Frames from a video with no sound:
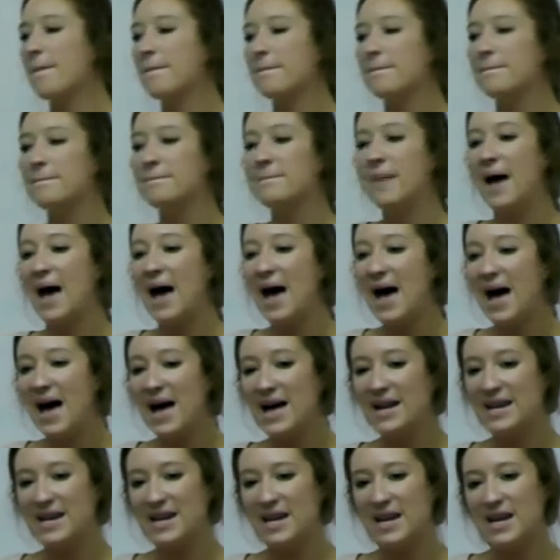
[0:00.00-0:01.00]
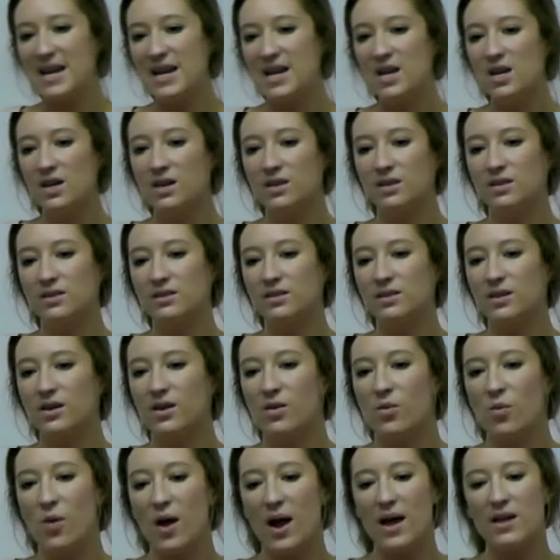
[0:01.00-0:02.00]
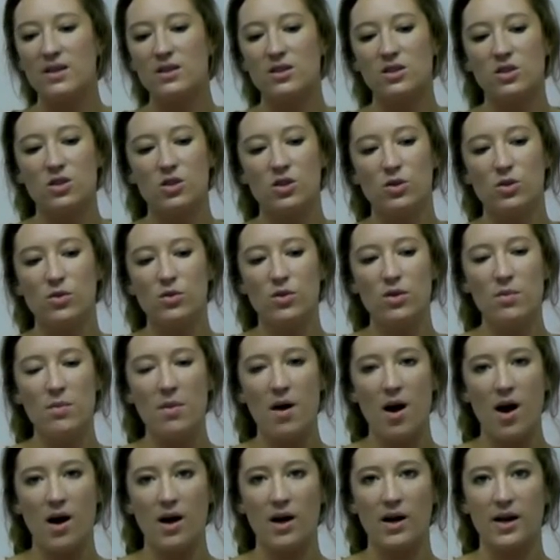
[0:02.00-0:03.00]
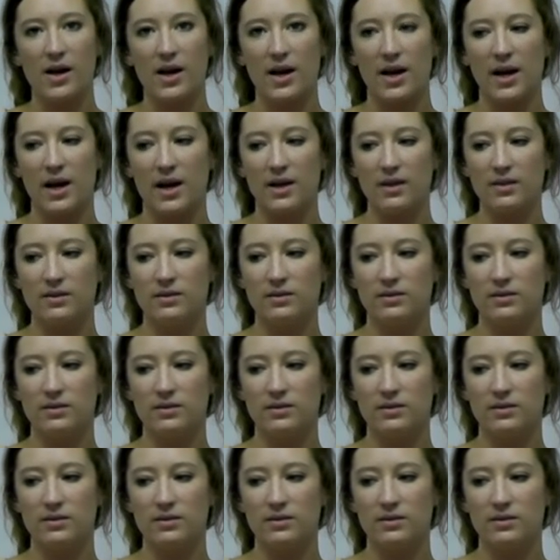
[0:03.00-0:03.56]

Maddie went to the market.